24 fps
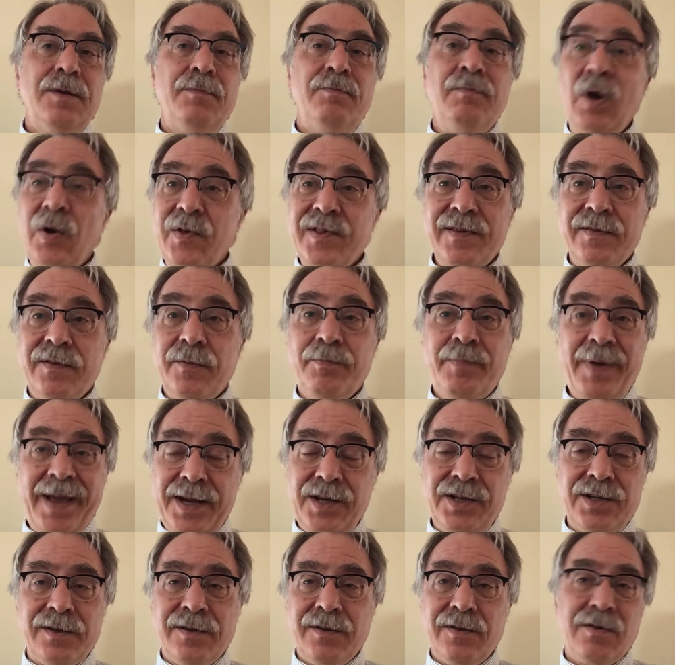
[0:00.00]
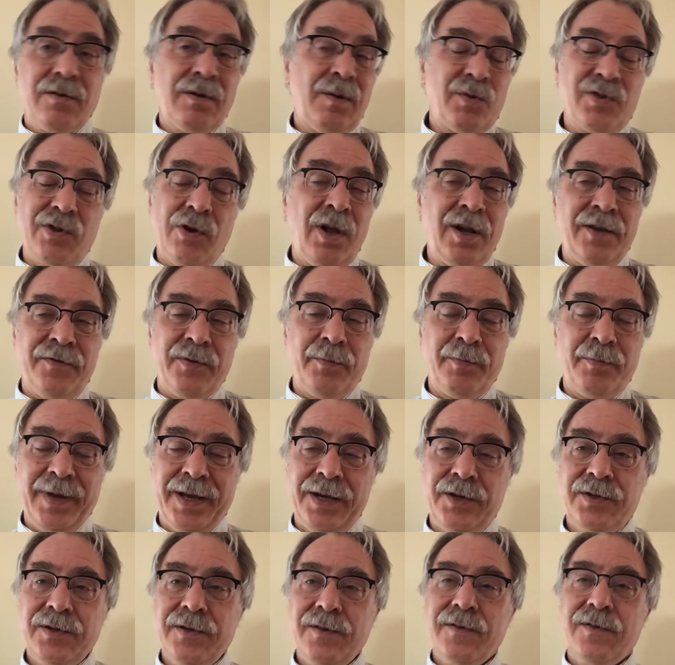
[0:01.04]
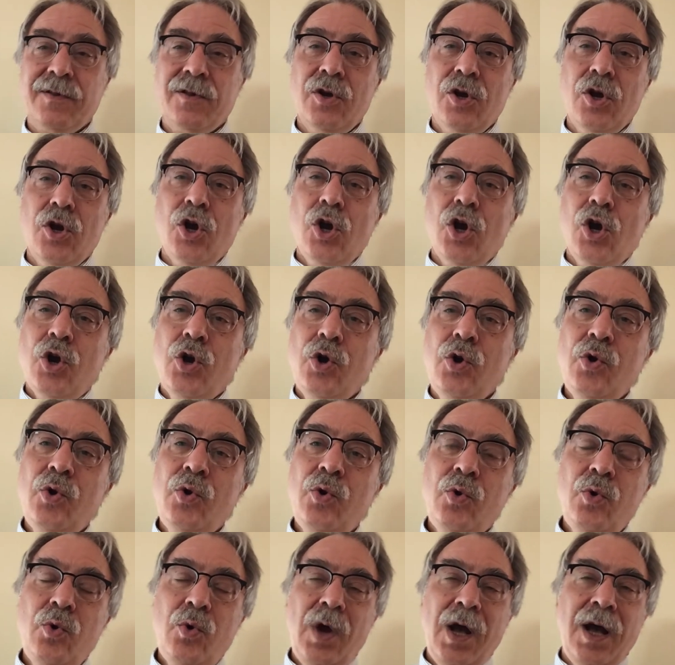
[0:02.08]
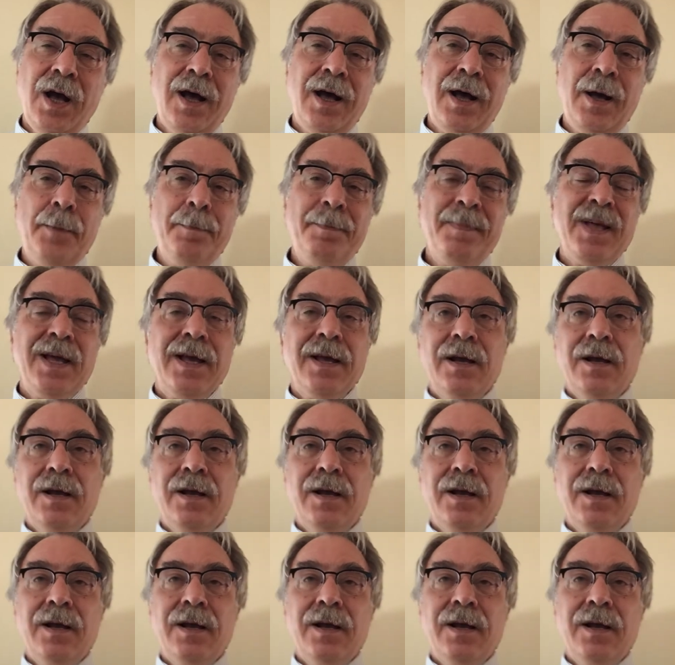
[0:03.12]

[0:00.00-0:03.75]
most of them patients, almost all of them patients, who um,